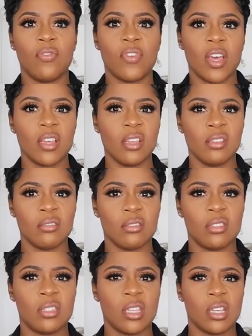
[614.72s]

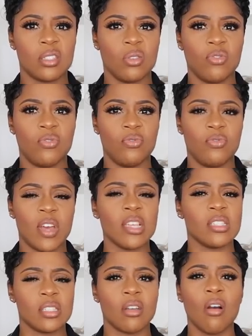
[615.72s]
36 or
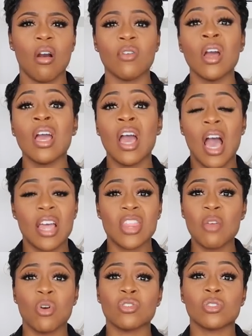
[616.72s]
36 and a half and
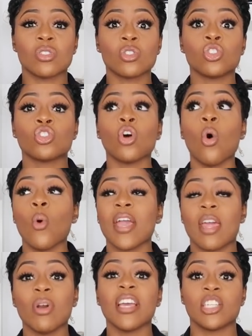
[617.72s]
they were so
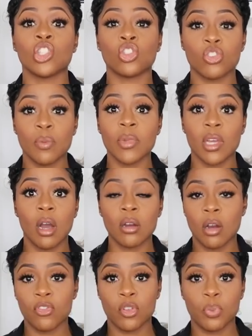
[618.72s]
they were extremely
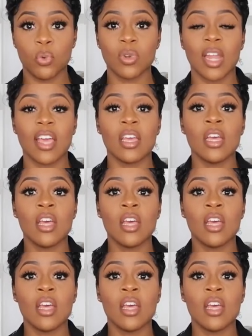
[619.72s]
uncomfortable like